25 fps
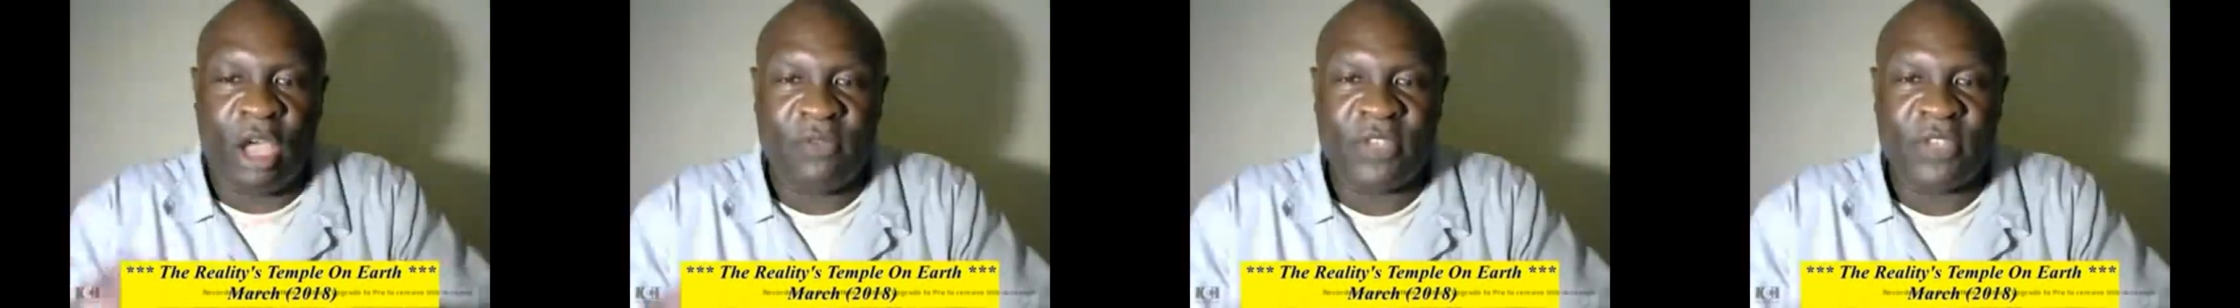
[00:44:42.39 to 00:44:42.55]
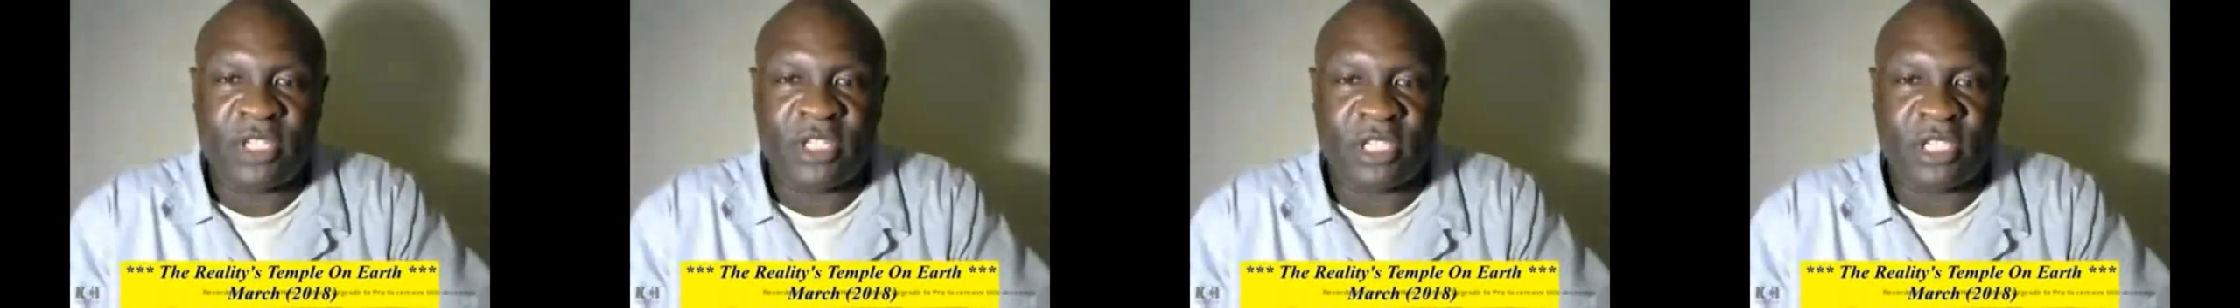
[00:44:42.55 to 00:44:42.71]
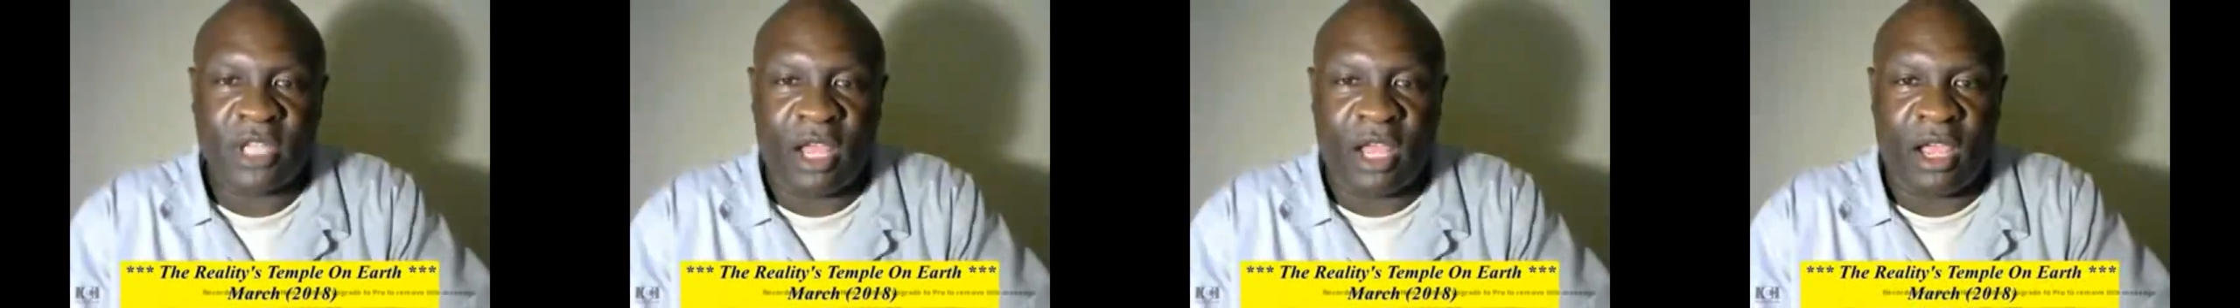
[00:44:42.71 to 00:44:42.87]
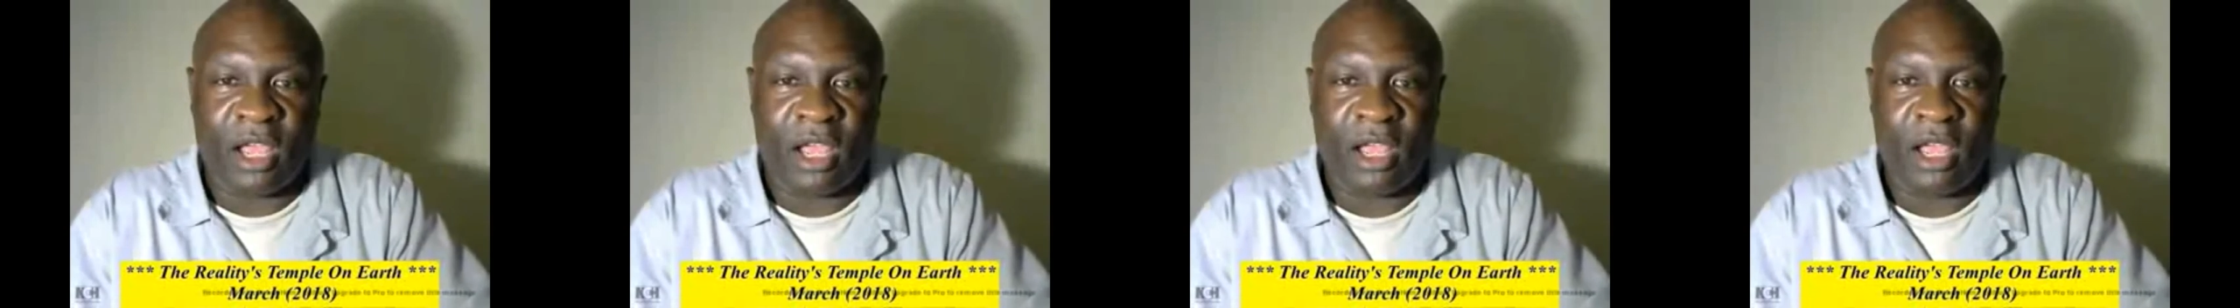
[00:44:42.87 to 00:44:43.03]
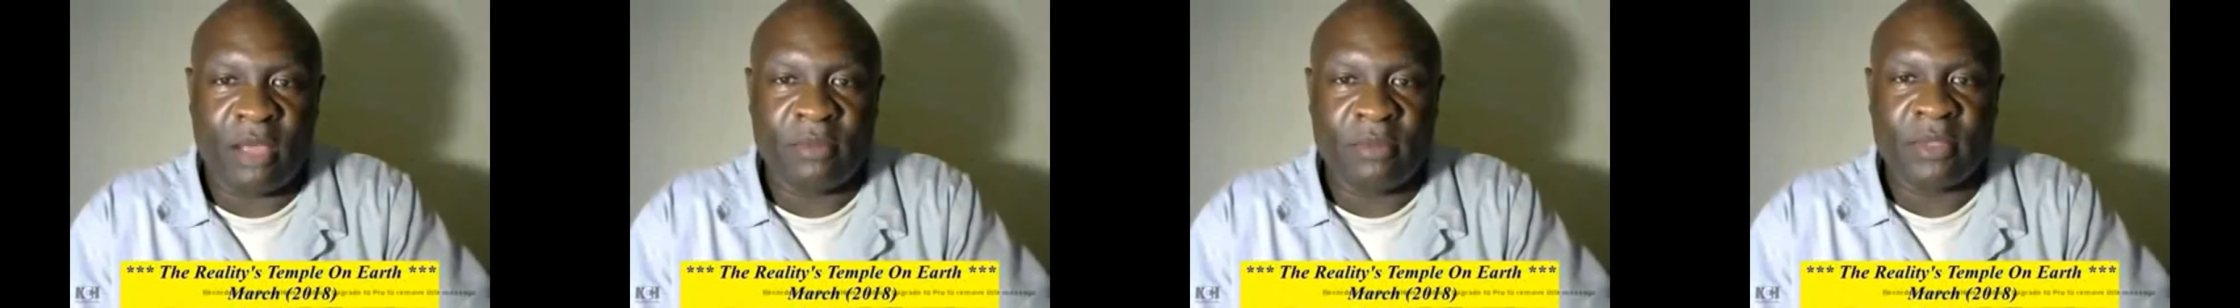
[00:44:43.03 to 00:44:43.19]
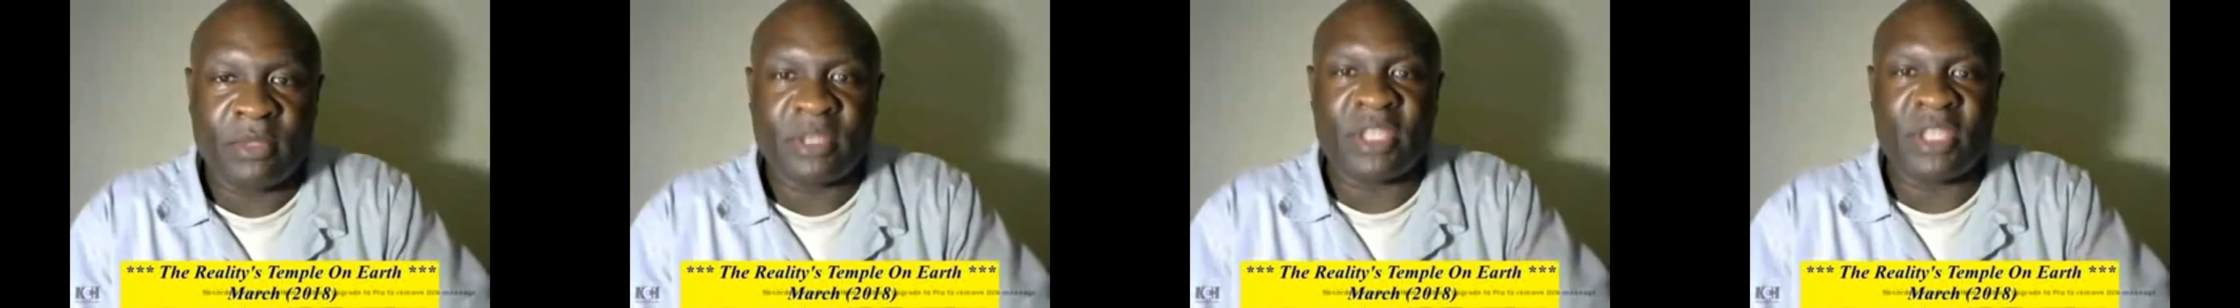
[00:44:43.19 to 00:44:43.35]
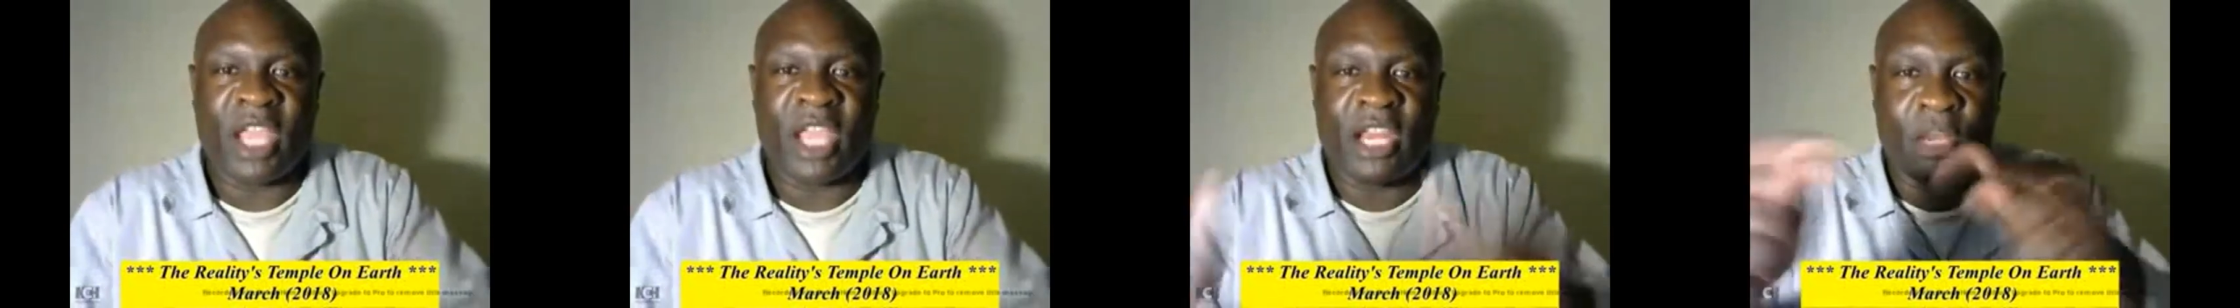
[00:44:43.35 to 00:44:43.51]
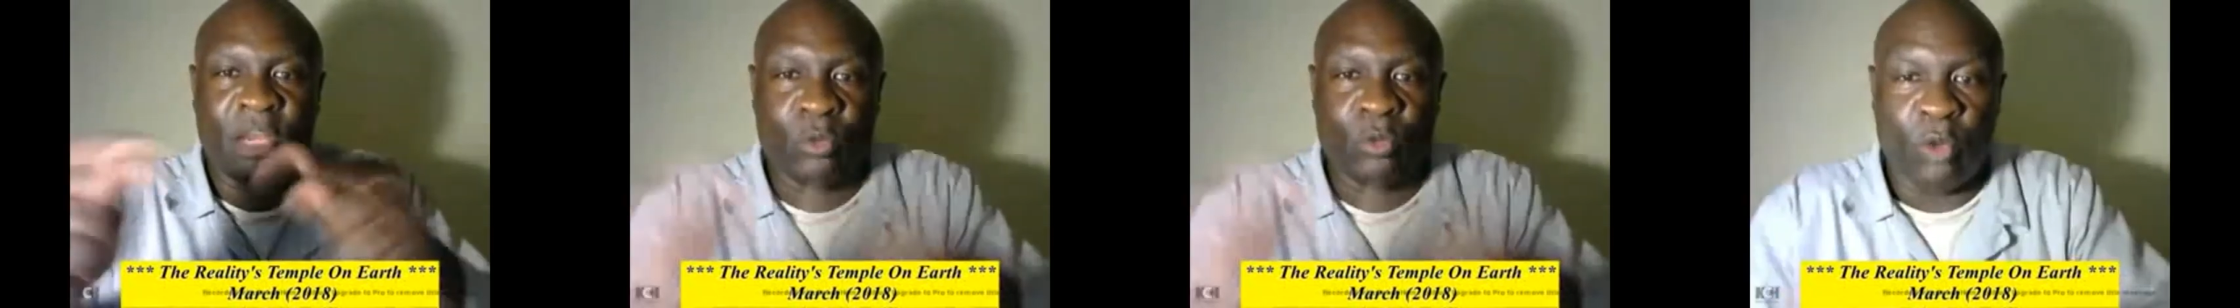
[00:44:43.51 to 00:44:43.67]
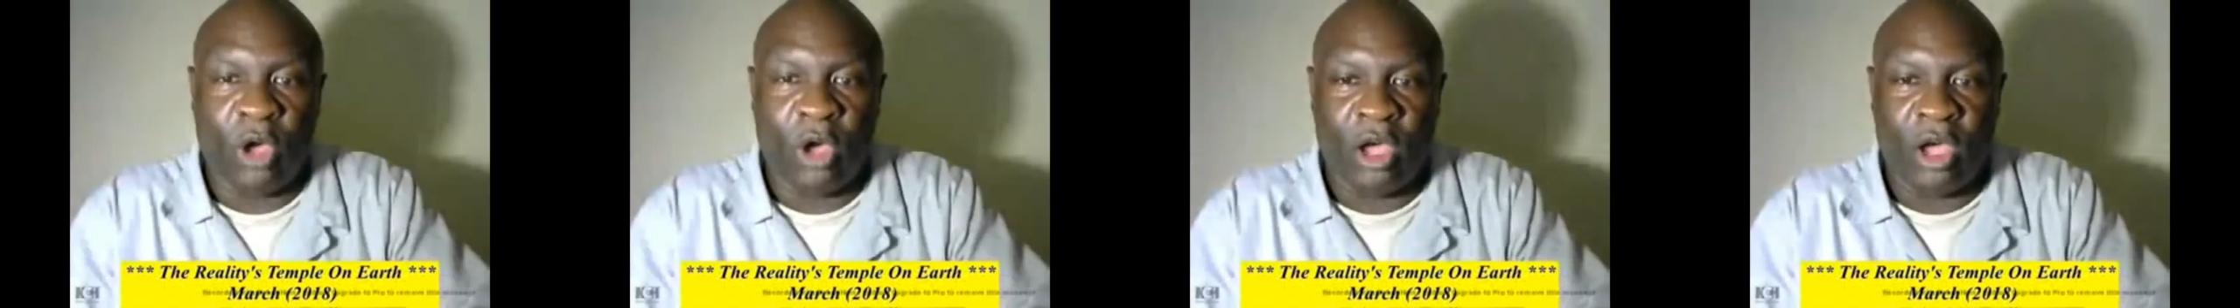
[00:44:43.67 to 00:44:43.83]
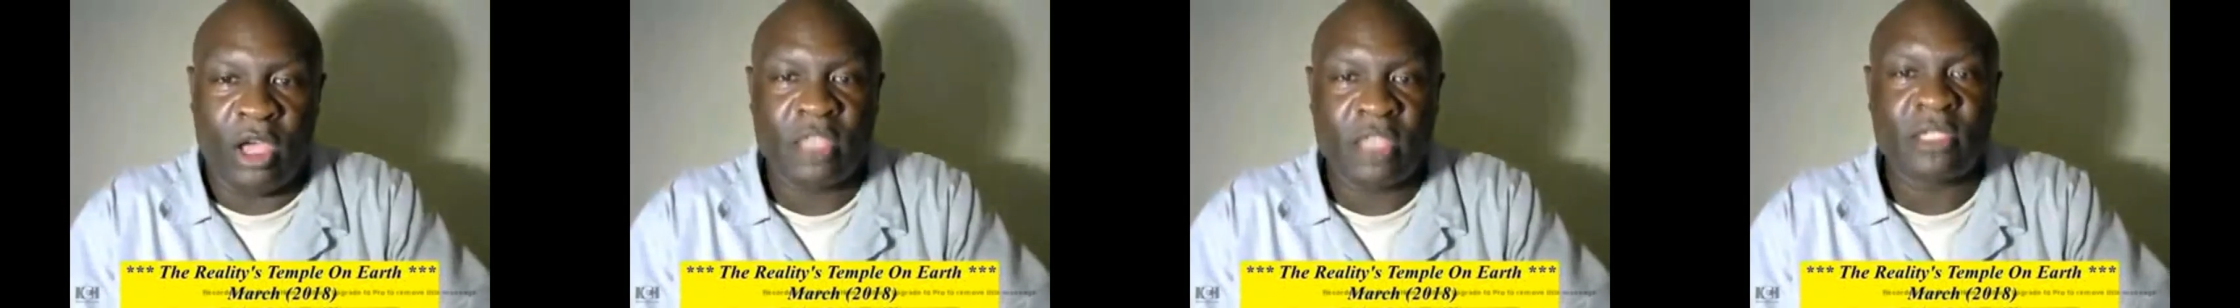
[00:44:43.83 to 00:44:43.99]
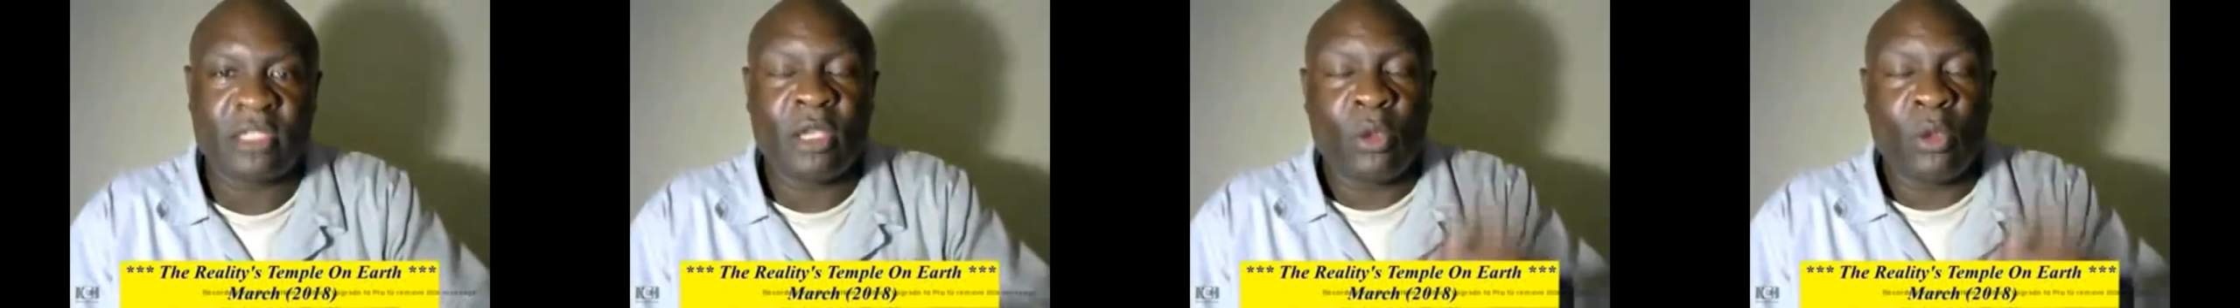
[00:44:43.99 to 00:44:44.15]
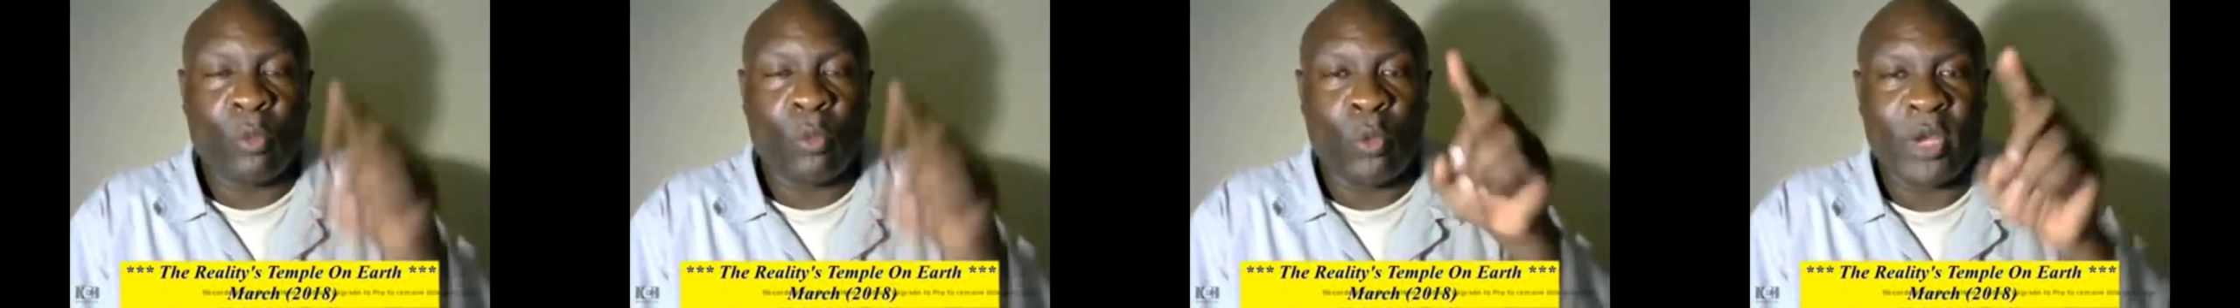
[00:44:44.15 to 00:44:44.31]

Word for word: of Islam that it was